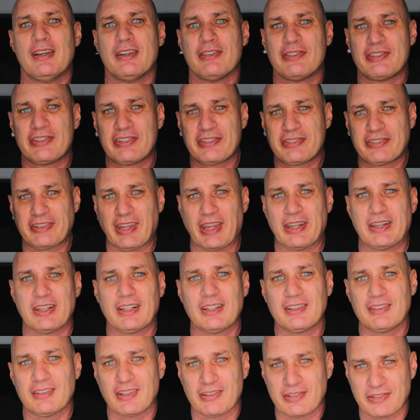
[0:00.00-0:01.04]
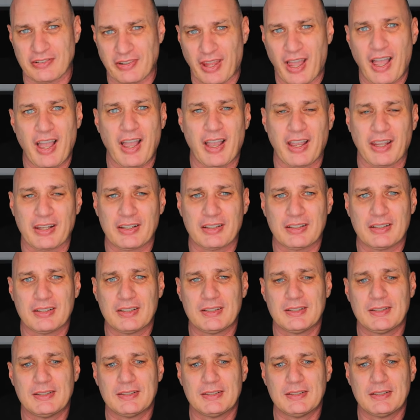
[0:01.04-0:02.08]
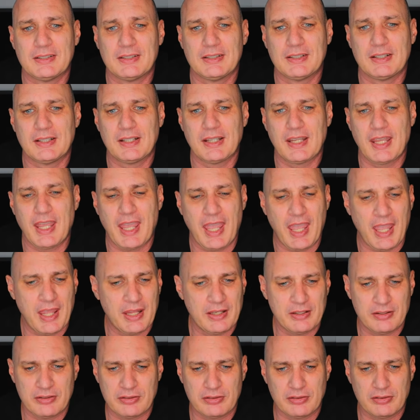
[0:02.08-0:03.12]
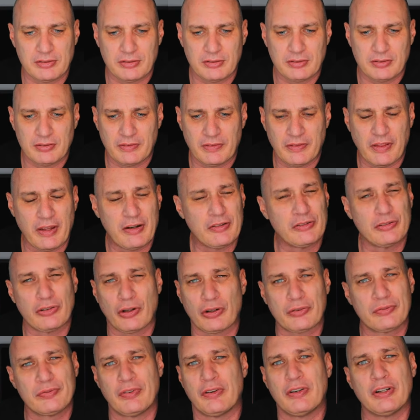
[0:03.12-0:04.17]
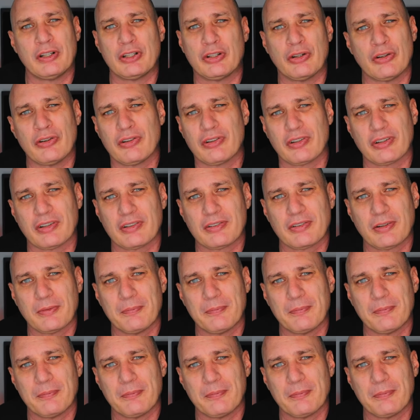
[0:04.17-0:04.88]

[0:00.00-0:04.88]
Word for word: studying design, and they're not very good at it.